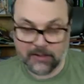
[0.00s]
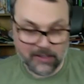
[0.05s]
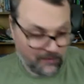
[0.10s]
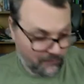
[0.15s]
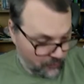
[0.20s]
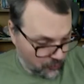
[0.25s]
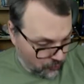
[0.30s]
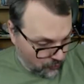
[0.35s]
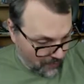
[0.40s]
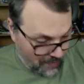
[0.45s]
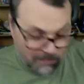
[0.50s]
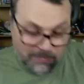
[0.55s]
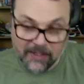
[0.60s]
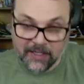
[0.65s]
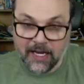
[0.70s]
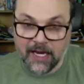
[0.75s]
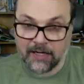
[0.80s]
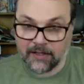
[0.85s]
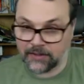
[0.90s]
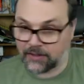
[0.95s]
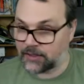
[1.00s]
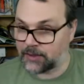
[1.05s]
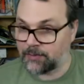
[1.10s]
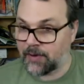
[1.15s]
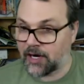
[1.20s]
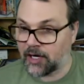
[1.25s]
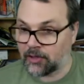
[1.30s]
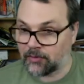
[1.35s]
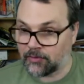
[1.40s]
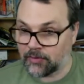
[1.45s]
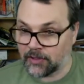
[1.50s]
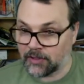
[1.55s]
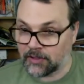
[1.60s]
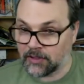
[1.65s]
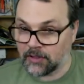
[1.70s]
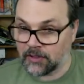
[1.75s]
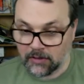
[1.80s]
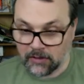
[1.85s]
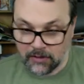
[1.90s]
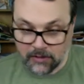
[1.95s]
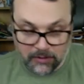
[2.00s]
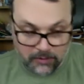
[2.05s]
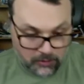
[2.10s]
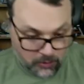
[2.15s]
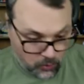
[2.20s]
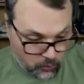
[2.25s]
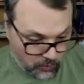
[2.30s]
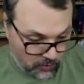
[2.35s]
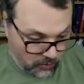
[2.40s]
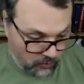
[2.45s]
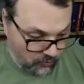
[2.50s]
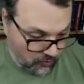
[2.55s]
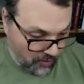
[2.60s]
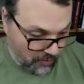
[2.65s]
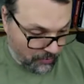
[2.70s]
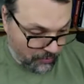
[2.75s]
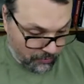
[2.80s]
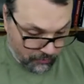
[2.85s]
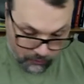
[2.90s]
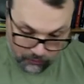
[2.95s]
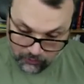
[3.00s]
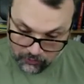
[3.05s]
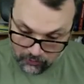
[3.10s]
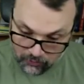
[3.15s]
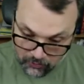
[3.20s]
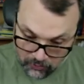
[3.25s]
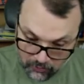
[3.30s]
If you replicate an experiment, you will run through